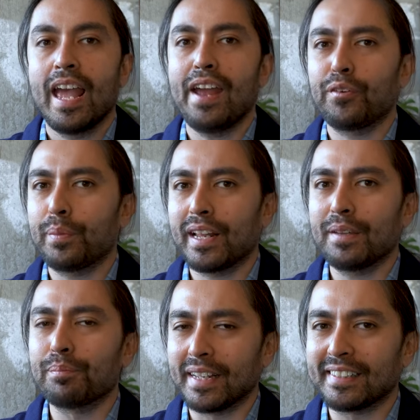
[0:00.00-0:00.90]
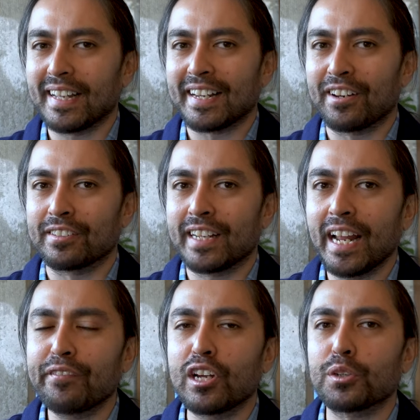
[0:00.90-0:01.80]
Hey everybody, Bezat here, and today
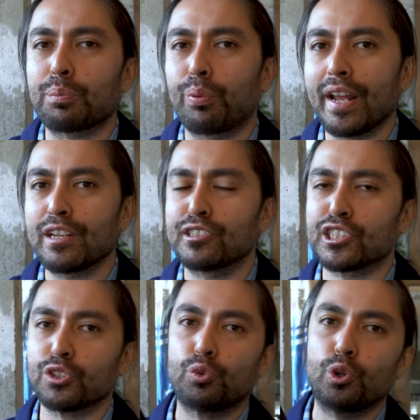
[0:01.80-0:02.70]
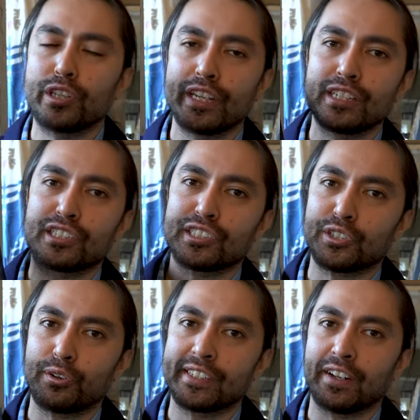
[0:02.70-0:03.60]
I've got the brand new Cerulean
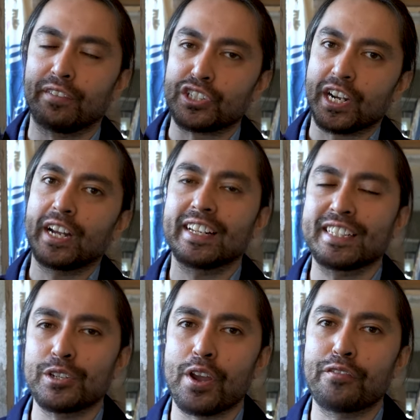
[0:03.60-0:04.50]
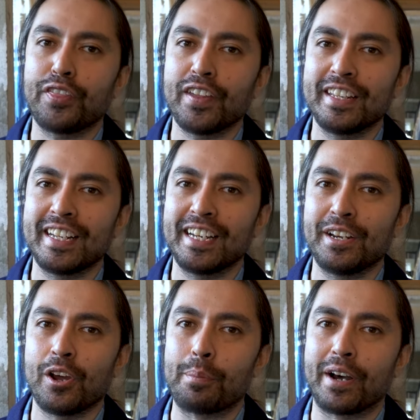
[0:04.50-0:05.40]
Kasuri Selvedge, and I'm going to tell you everything you need to
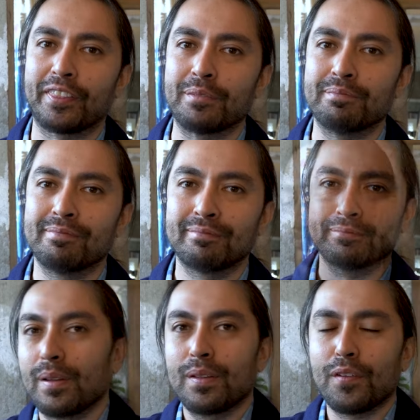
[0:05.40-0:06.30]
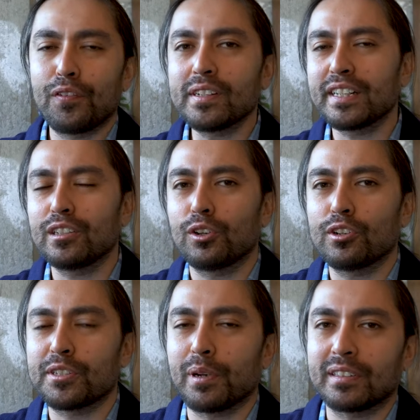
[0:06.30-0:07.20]
know about them. The first thing you'll
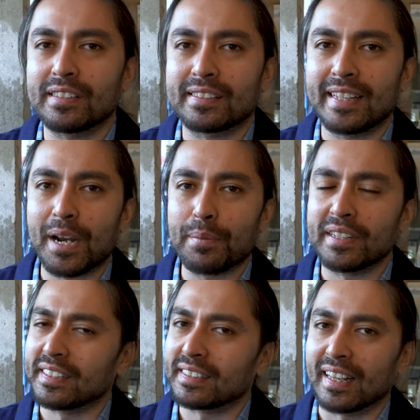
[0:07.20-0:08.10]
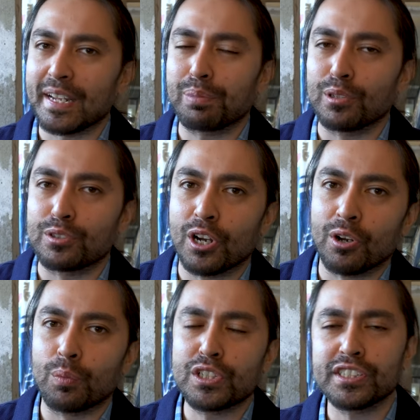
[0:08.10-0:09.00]
notice about this denim is its light blue
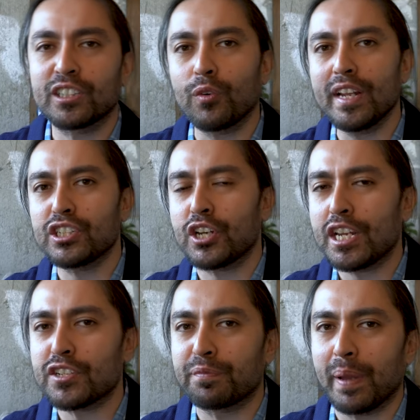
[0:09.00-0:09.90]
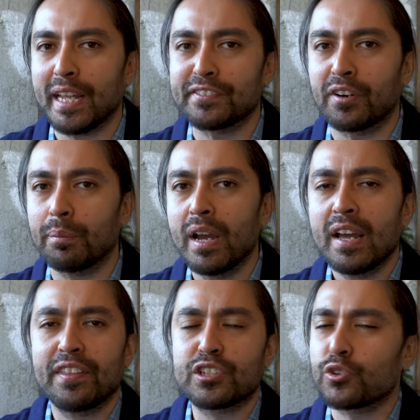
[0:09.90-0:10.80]
tone, which is a great change of pace from
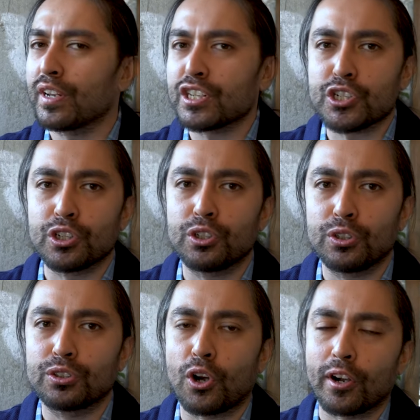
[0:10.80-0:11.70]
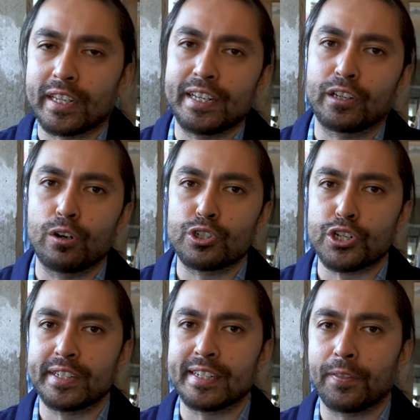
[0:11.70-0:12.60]
the traditional dark indigo
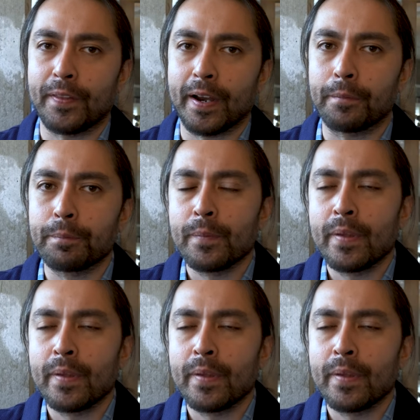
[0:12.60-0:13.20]
jeans out there.